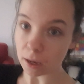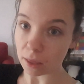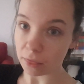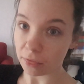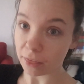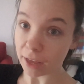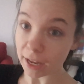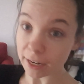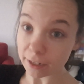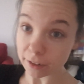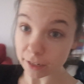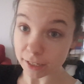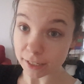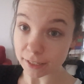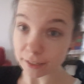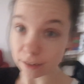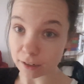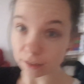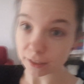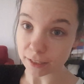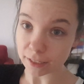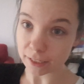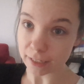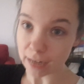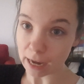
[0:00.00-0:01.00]
And then I
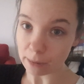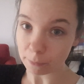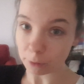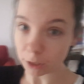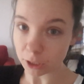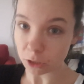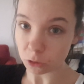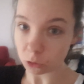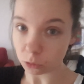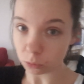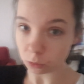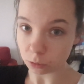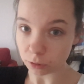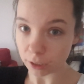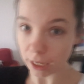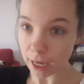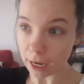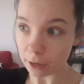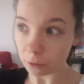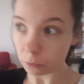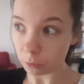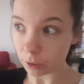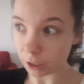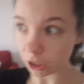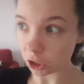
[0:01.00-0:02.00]
started Am I Normal
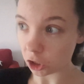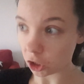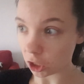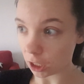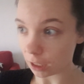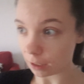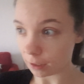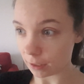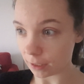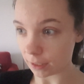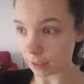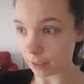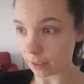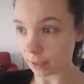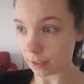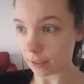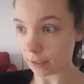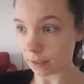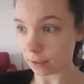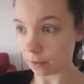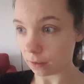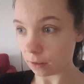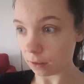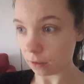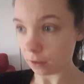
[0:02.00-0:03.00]
Yet, which
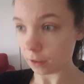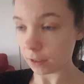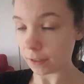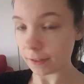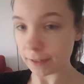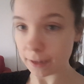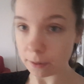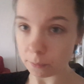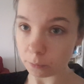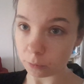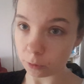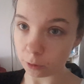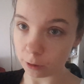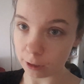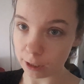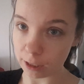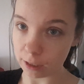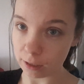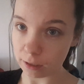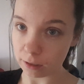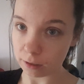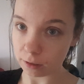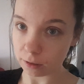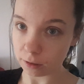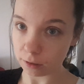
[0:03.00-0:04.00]
is a
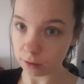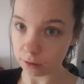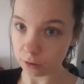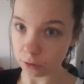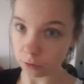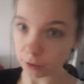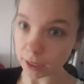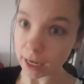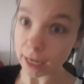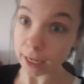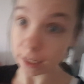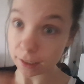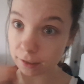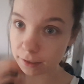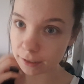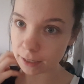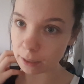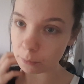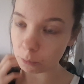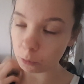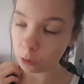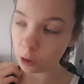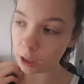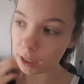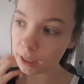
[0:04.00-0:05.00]
contemporary, UK
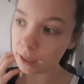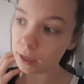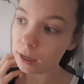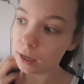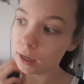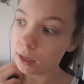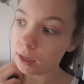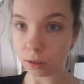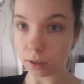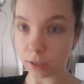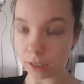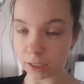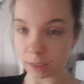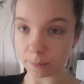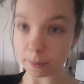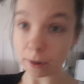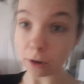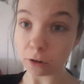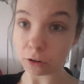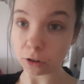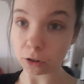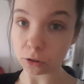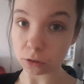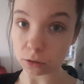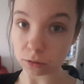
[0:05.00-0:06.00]
contemporary. It's
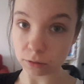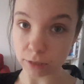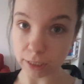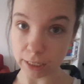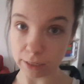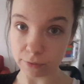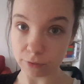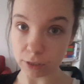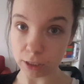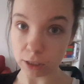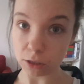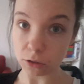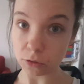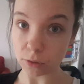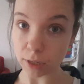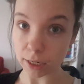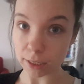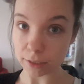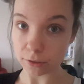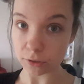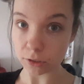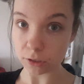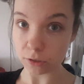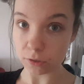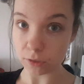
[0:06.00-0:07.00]
about a girl called Evie who
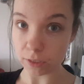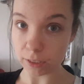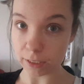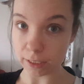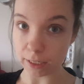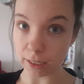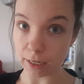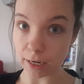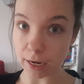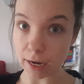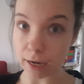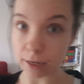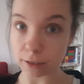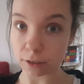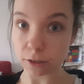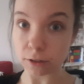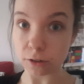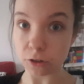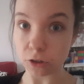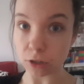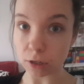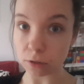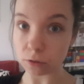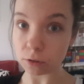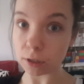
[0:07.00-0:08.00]
has OCD
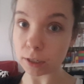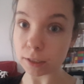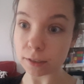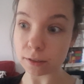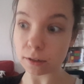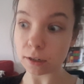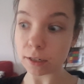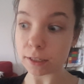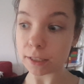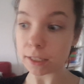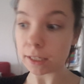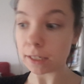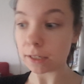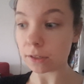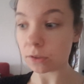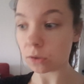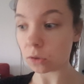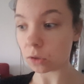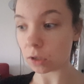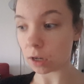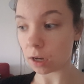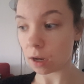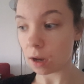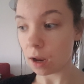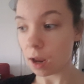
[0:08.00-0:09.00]
and general anxiety
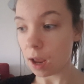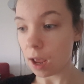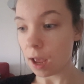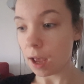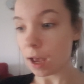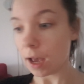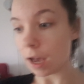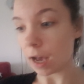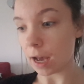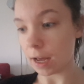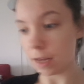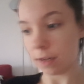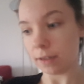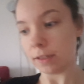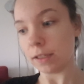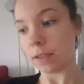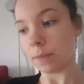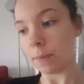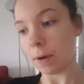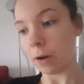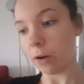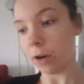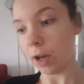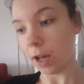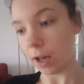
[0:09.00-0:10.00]
disorder, and it's
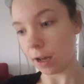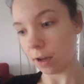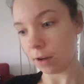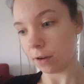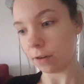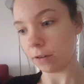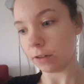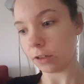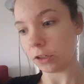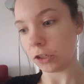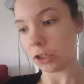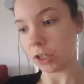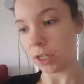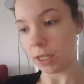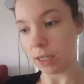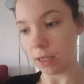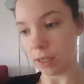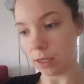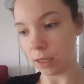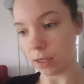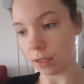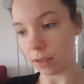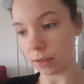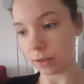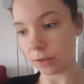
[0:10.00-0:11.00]
about her as
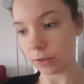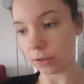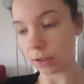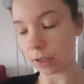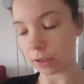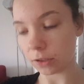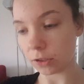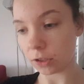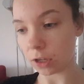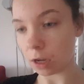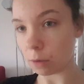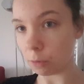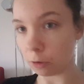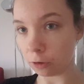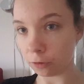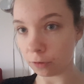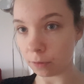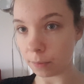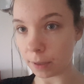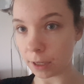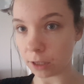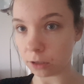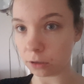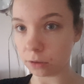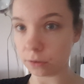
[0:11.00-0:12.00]
she starts to come off her
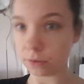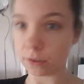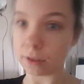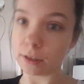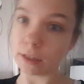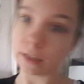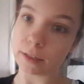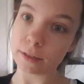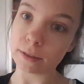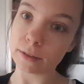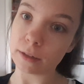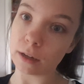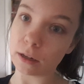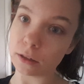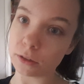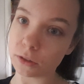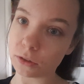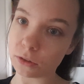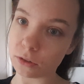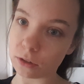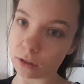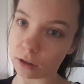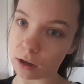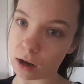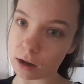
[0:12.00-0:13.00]
pills and then starts
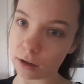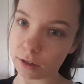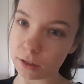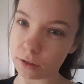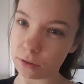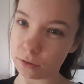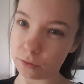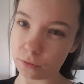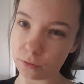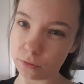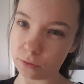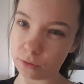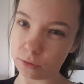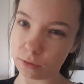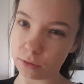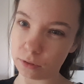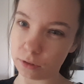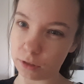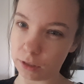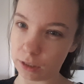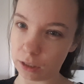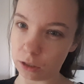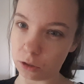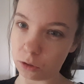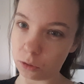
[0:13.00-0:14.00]
to kind of
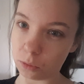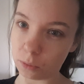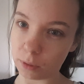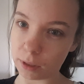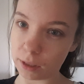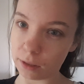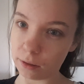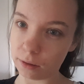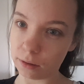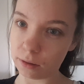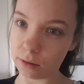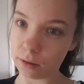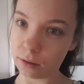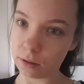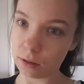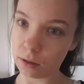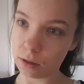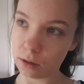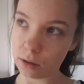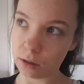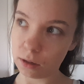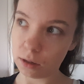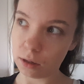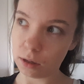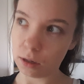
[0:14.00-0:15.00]
deal with
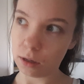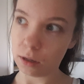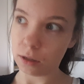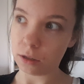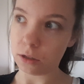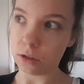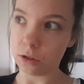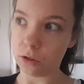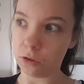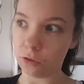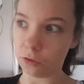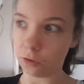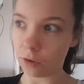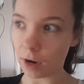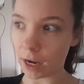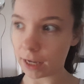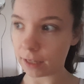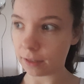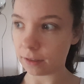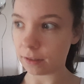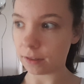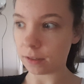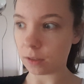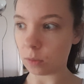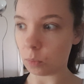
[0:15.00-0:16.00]
new
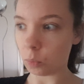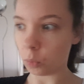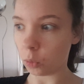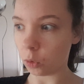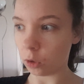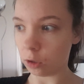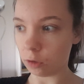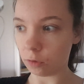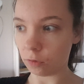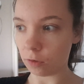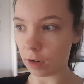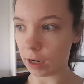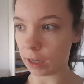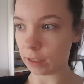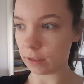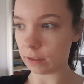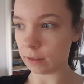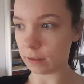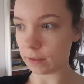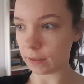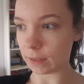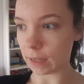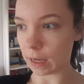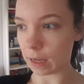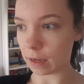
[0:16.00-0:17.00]
friends and
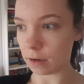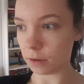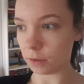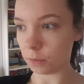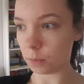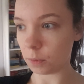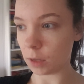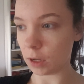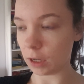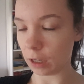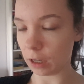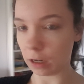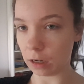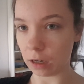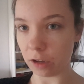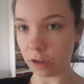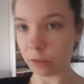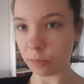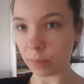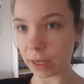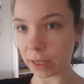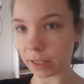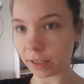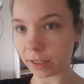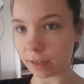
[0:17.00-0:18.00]
boyfriends and putting her
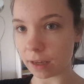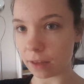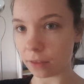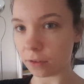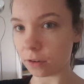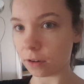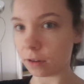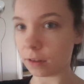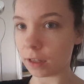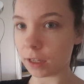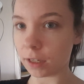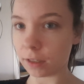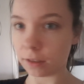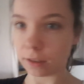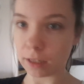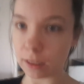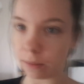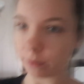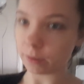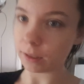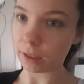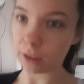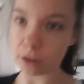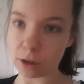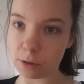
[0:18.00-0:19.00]
life back together, and then it
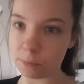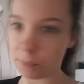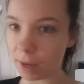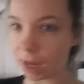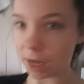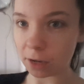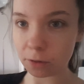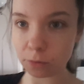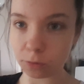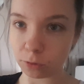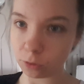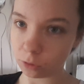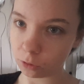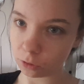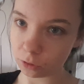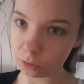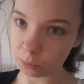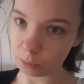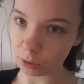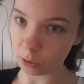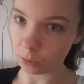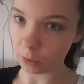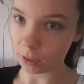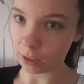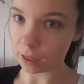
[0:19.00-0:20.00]
keeps like going back and
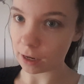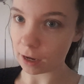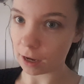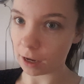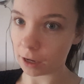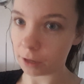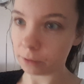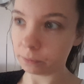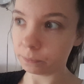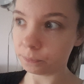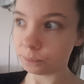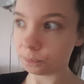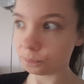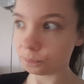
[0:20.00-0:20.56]
forth between her